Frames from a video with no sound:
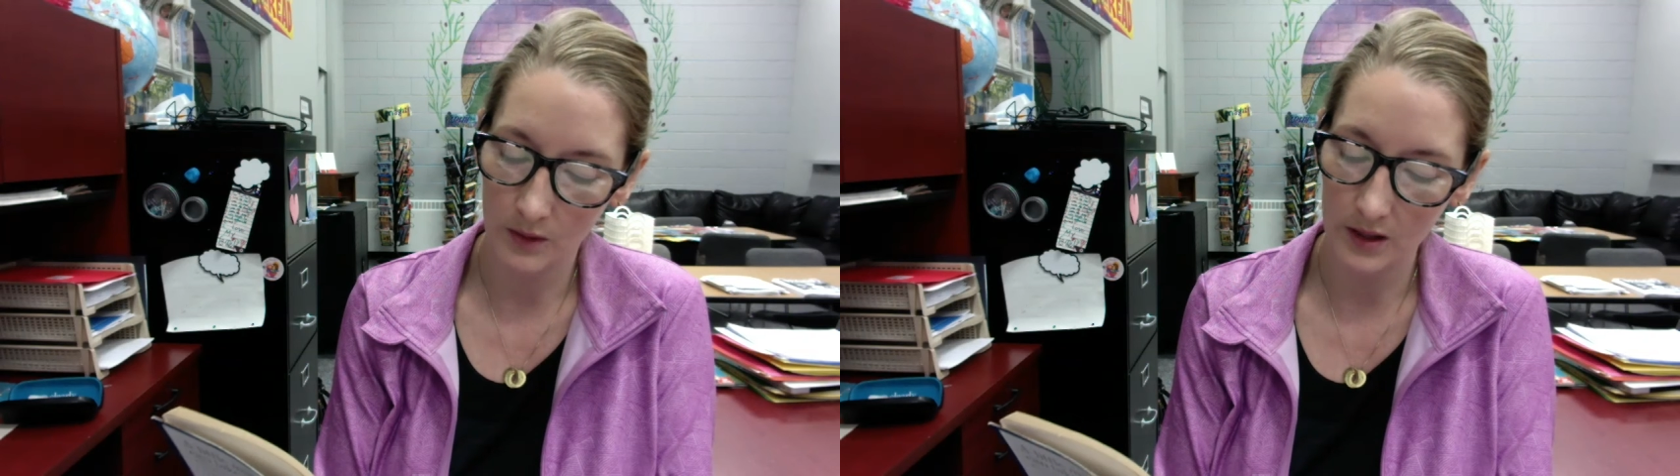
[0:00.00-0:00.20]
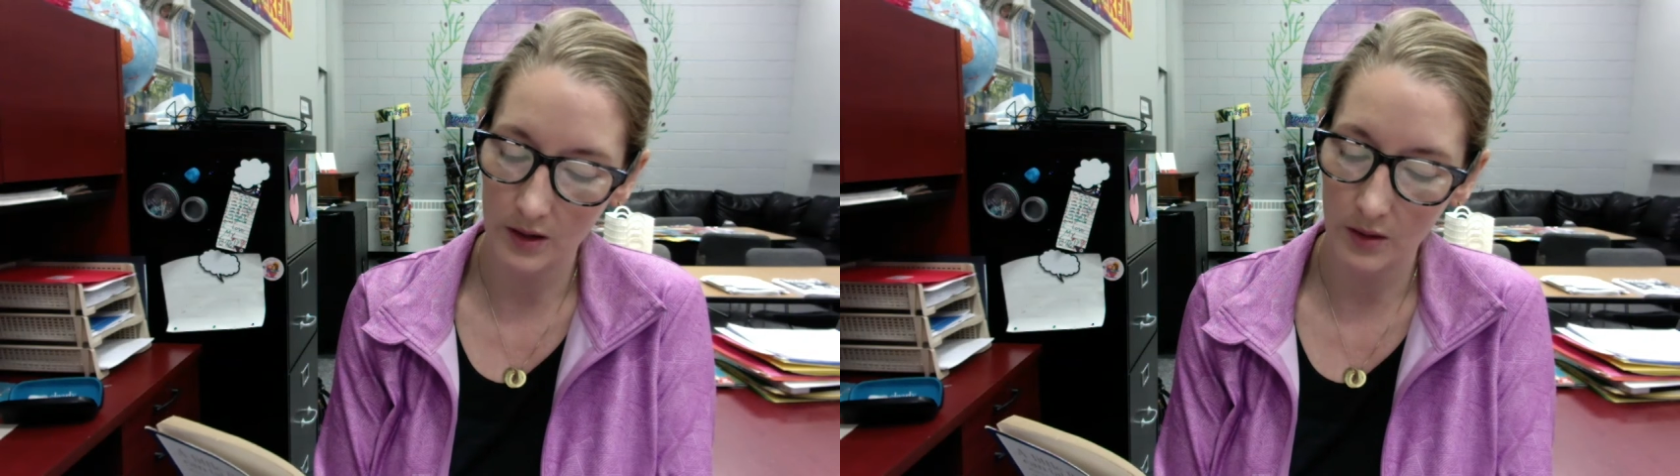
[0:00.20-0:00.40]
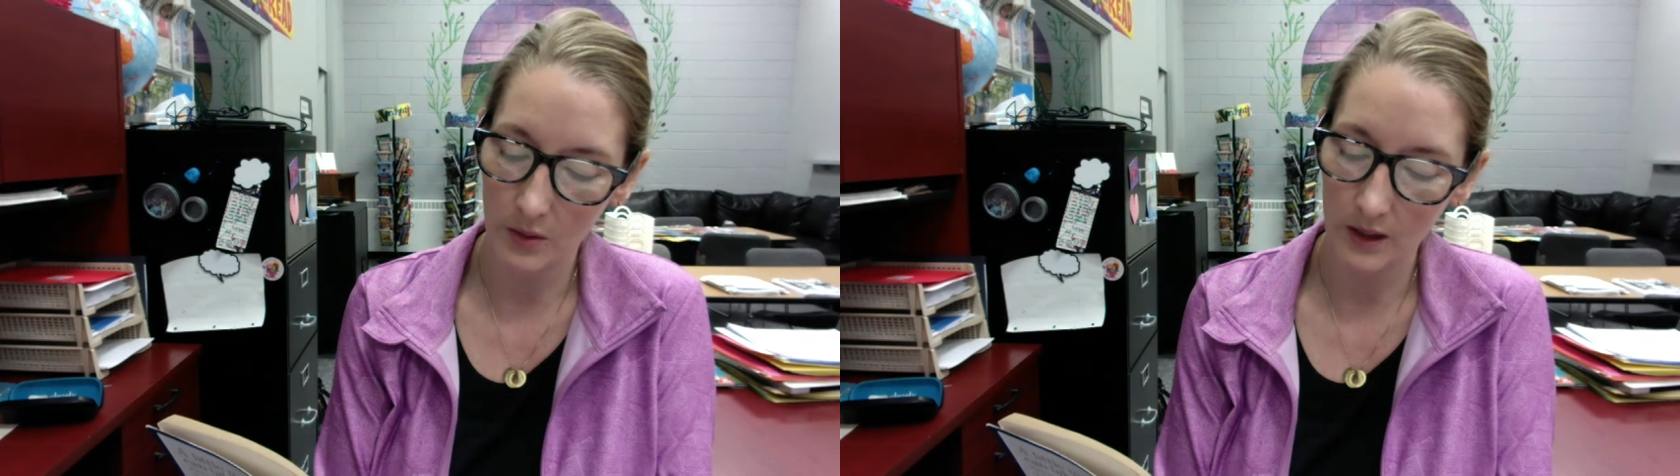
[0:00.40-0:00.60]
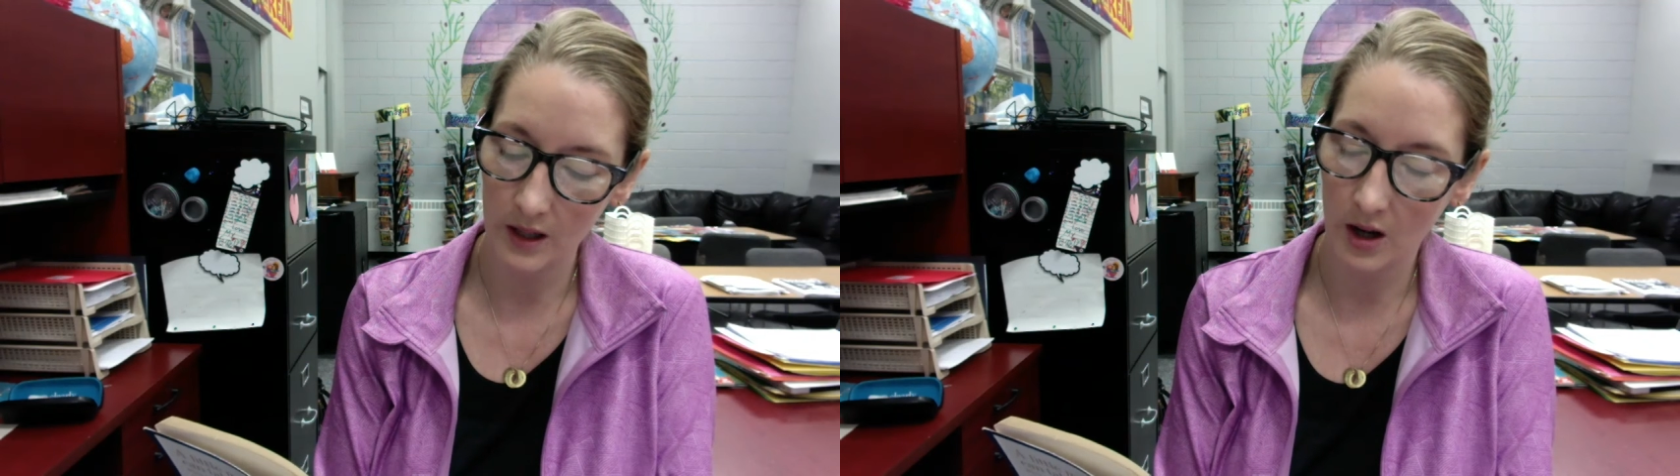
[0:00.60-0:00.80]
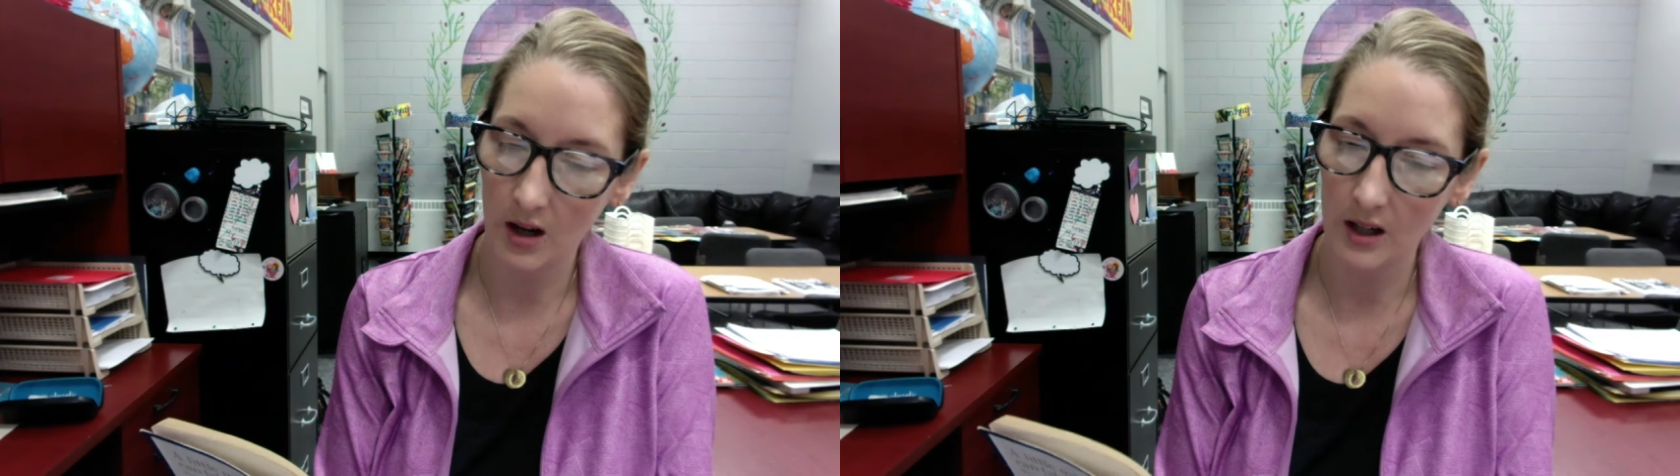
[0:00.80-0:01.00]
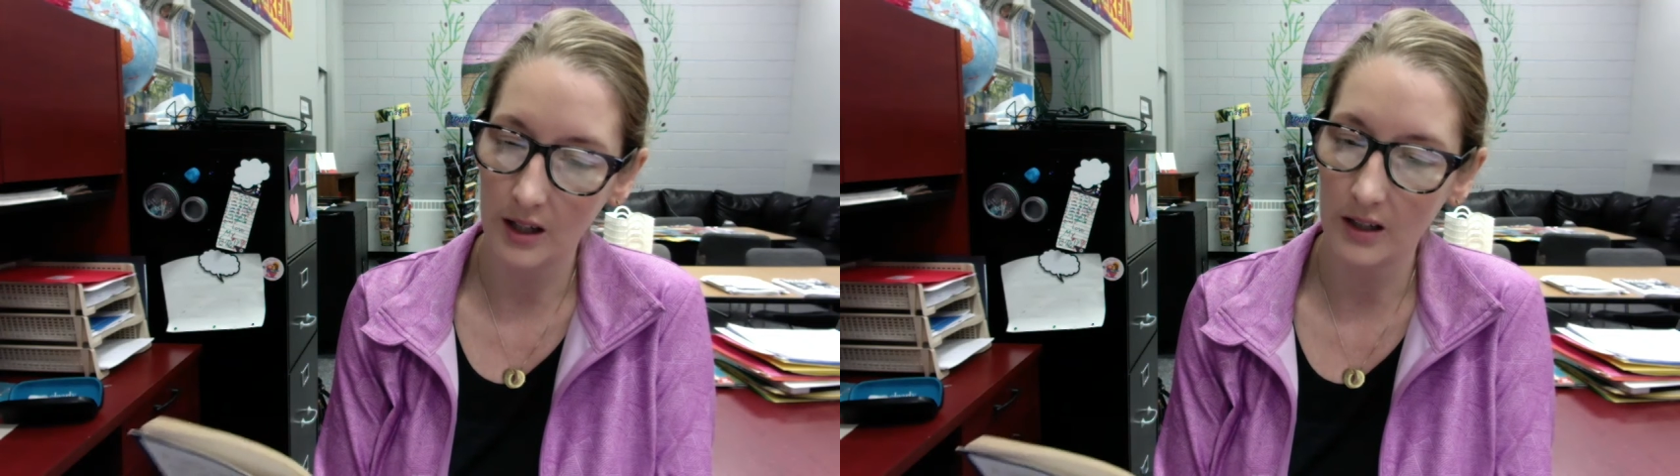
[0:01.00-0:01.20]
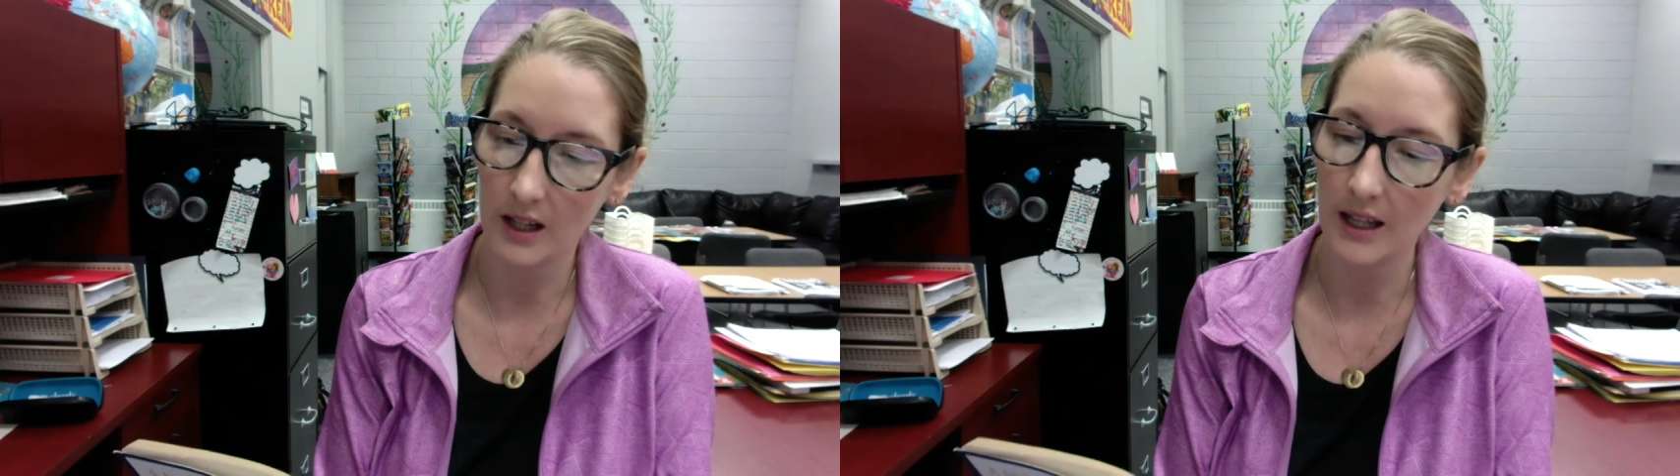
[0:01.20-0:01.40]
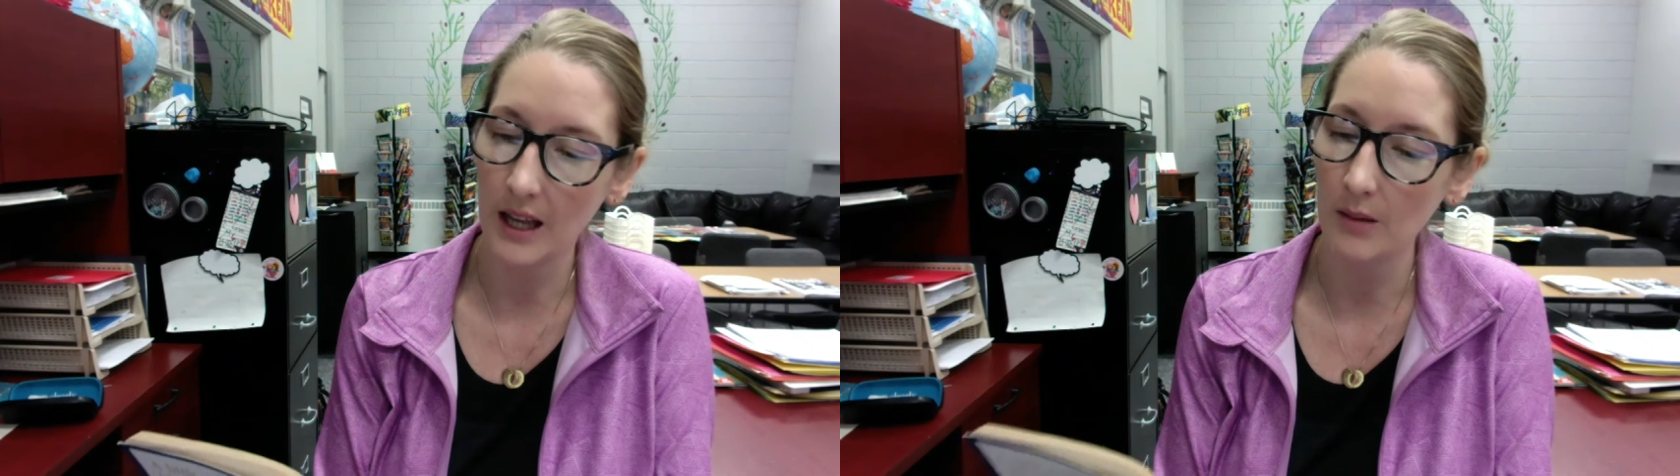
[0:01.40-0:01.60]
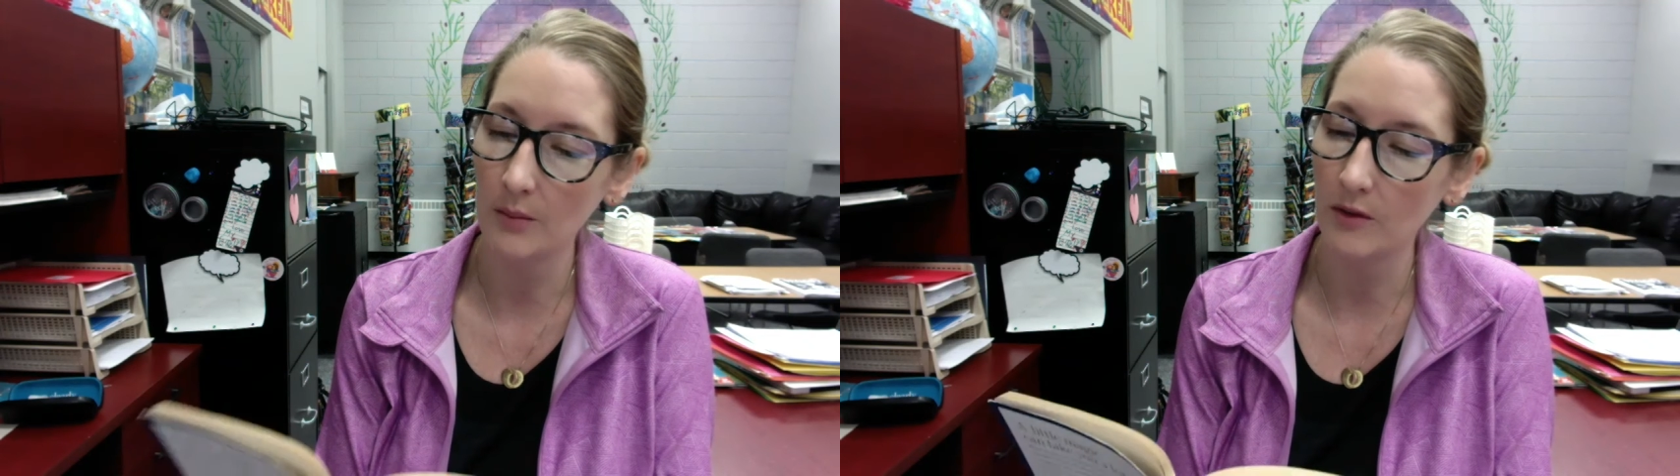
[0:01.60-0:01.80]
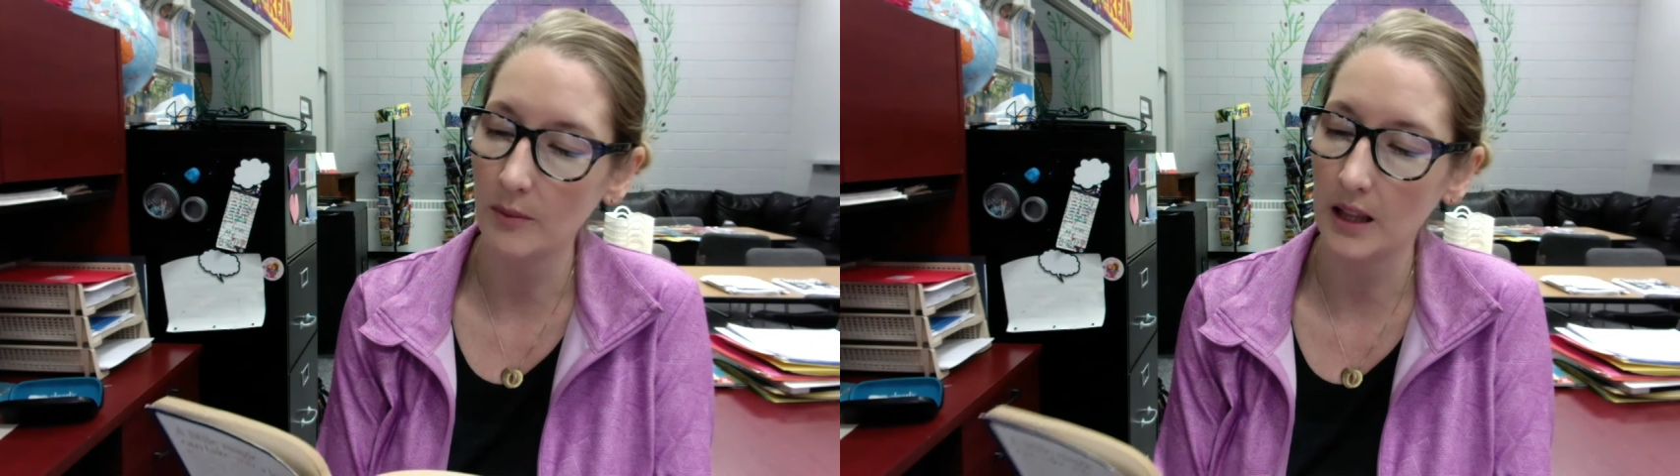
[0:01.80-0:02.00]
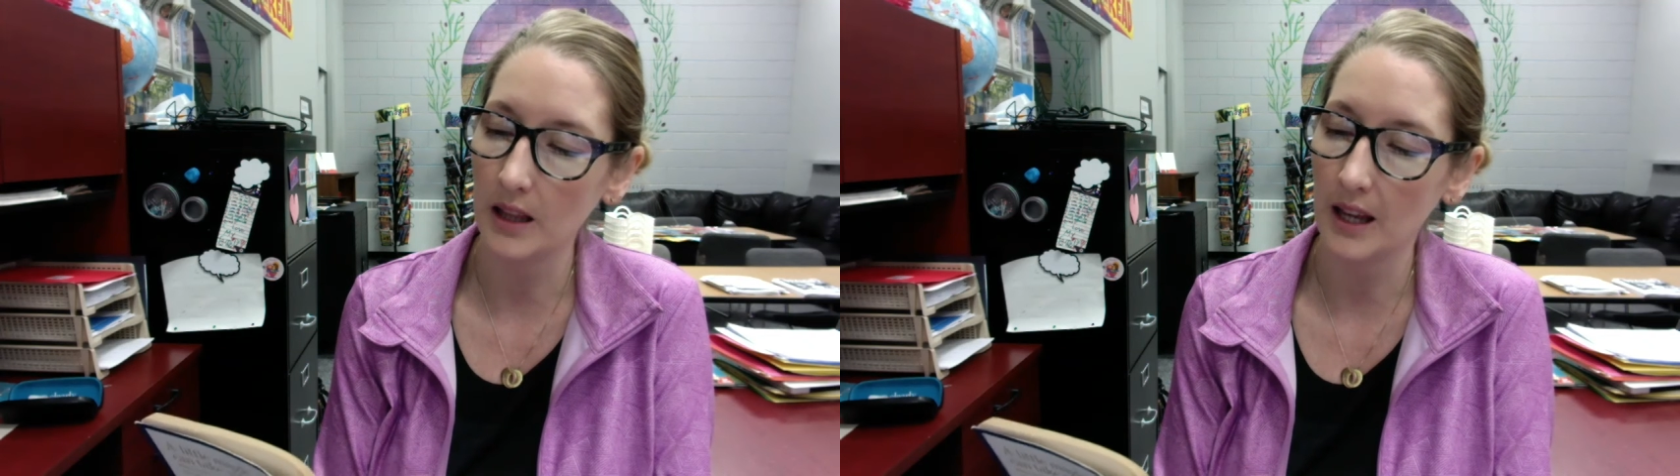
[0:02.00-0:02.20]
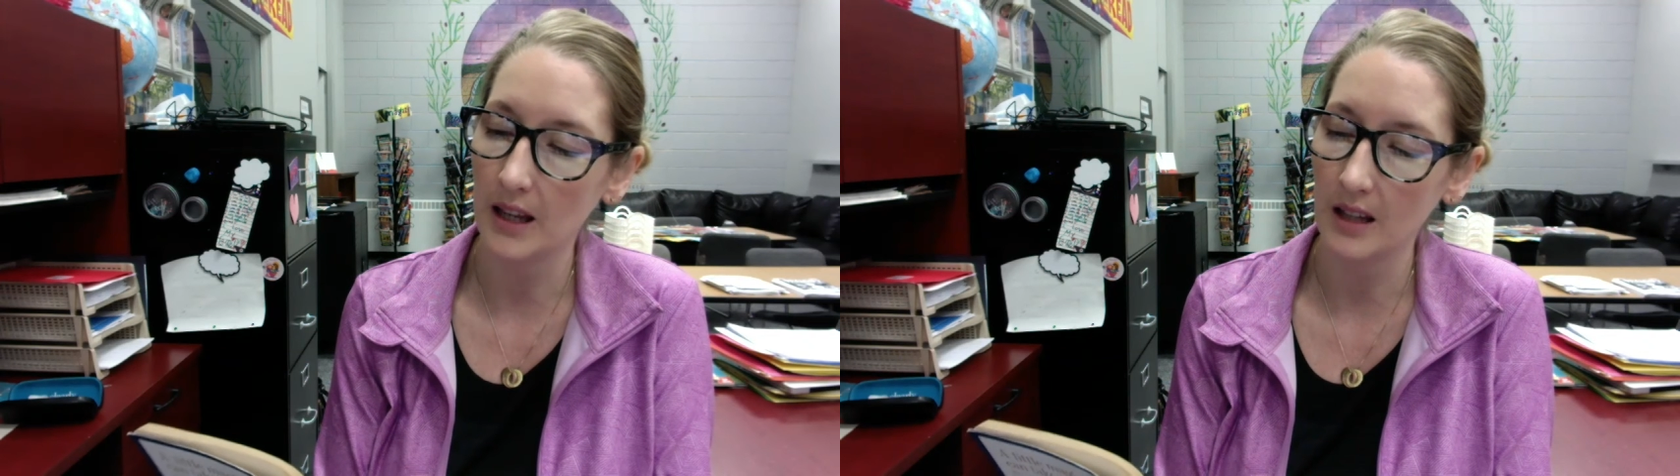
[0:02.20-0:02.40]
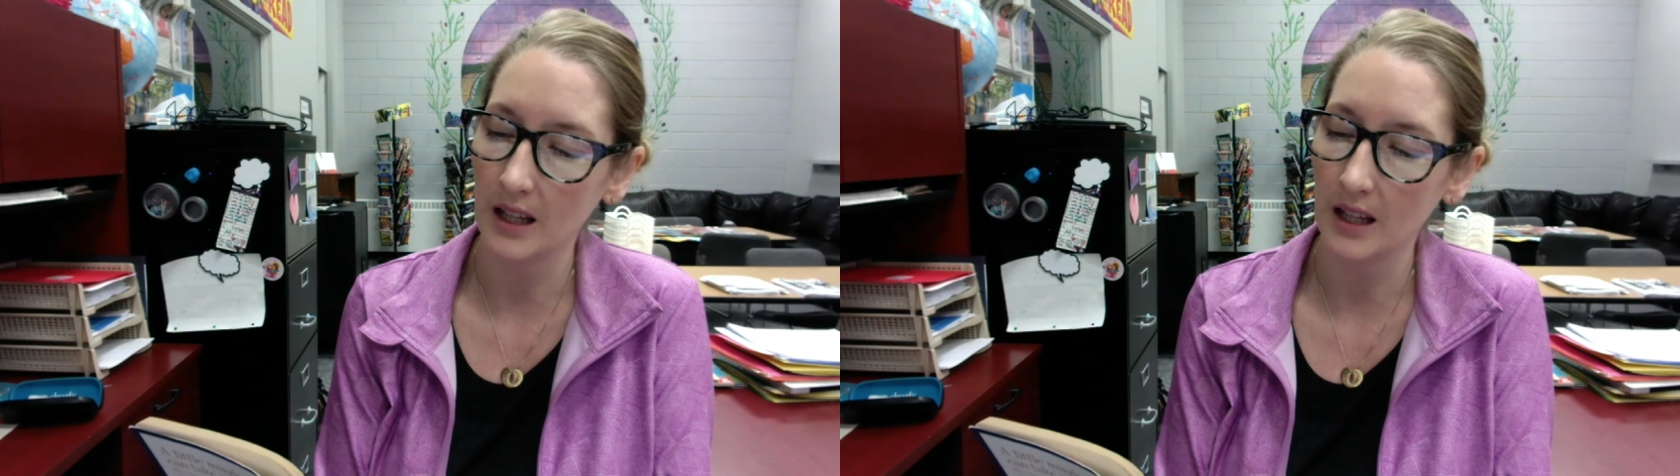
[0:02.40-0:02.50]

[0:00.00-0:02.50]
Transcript: "It's going hard. I can't move my legs.